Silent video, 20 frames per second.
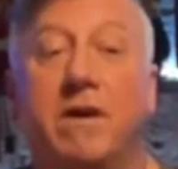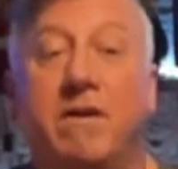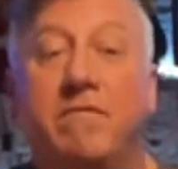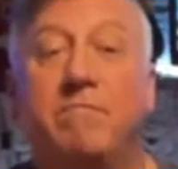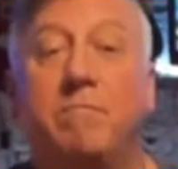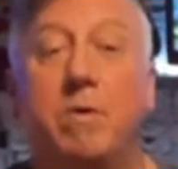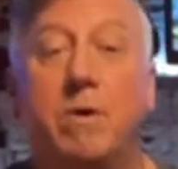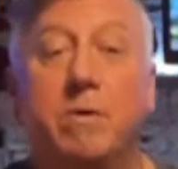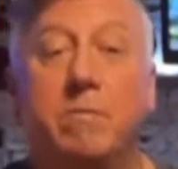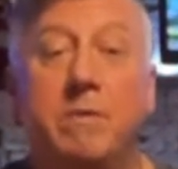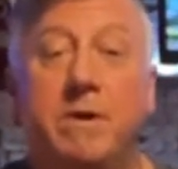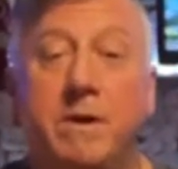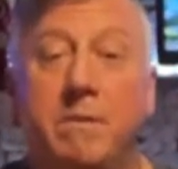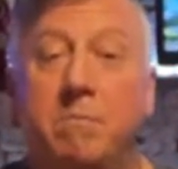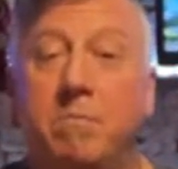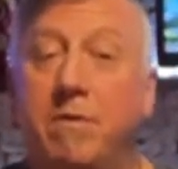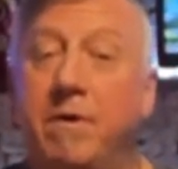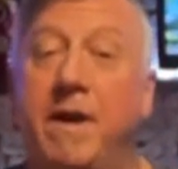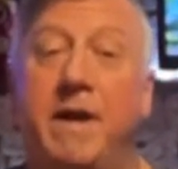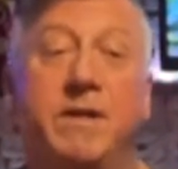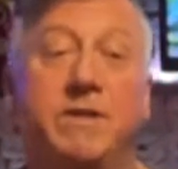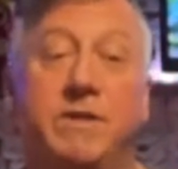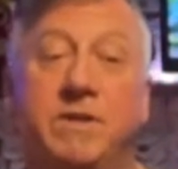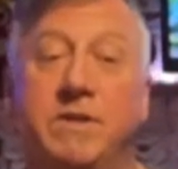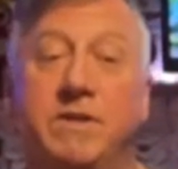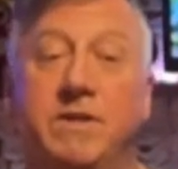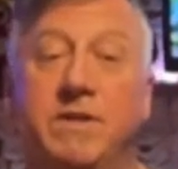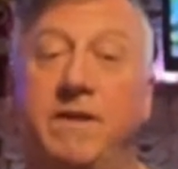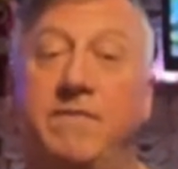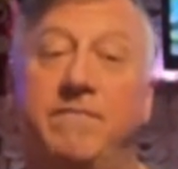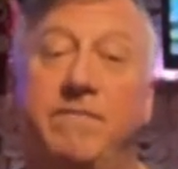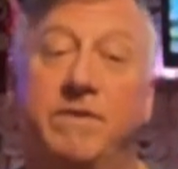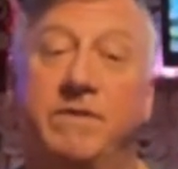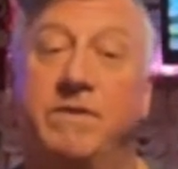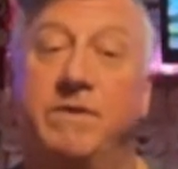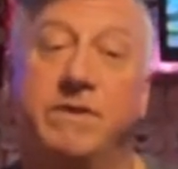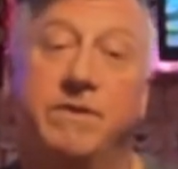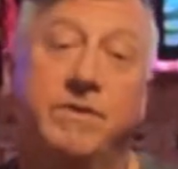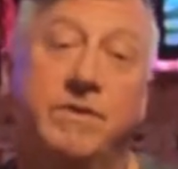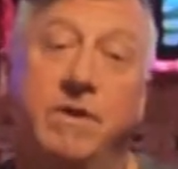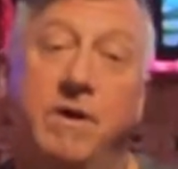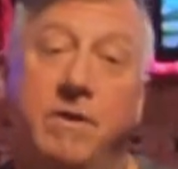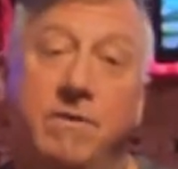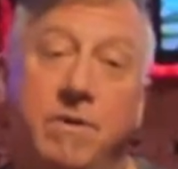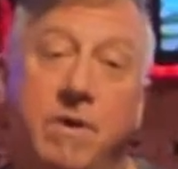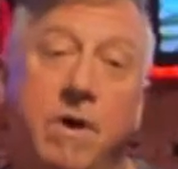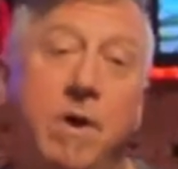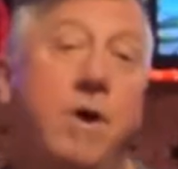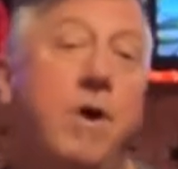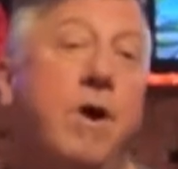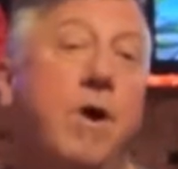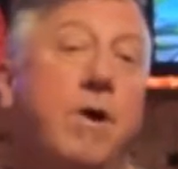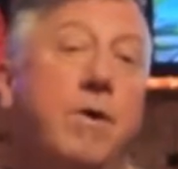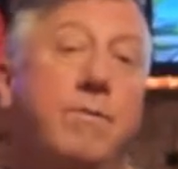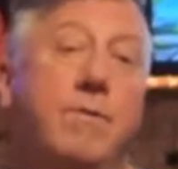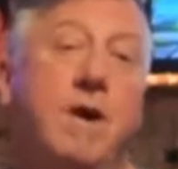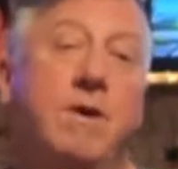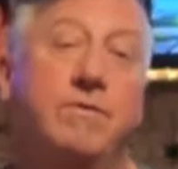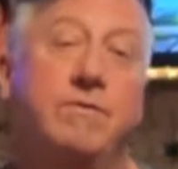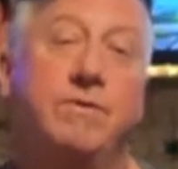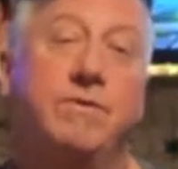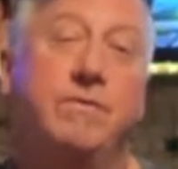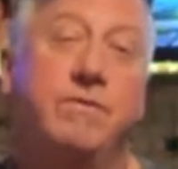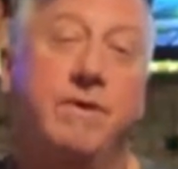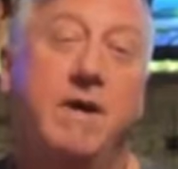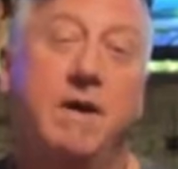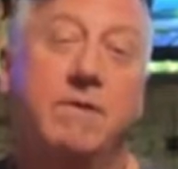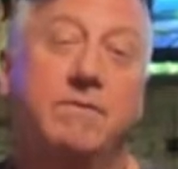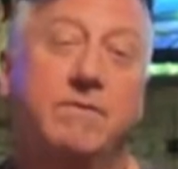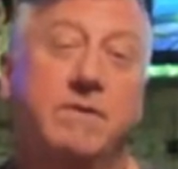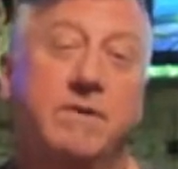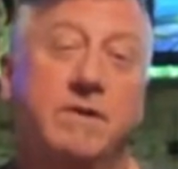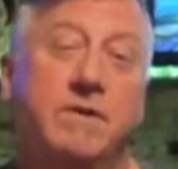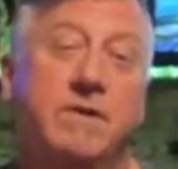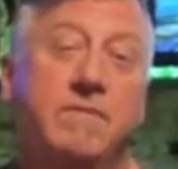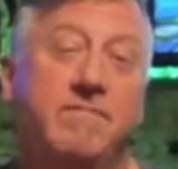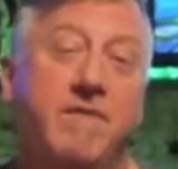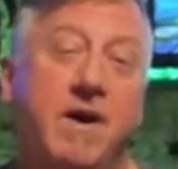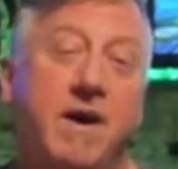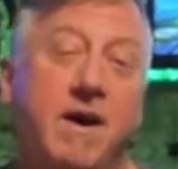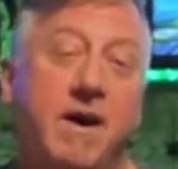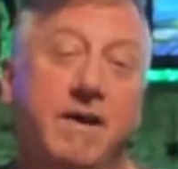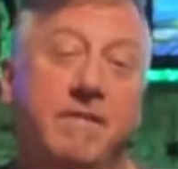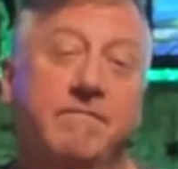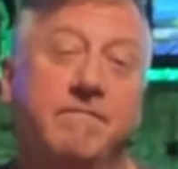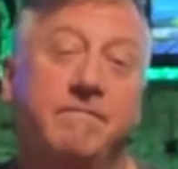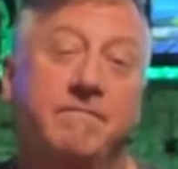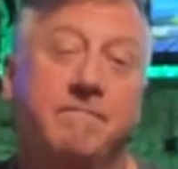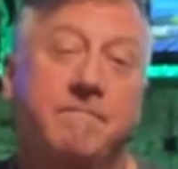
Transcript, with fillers: of Bourbon and Branch in San Francisco around two thousand five.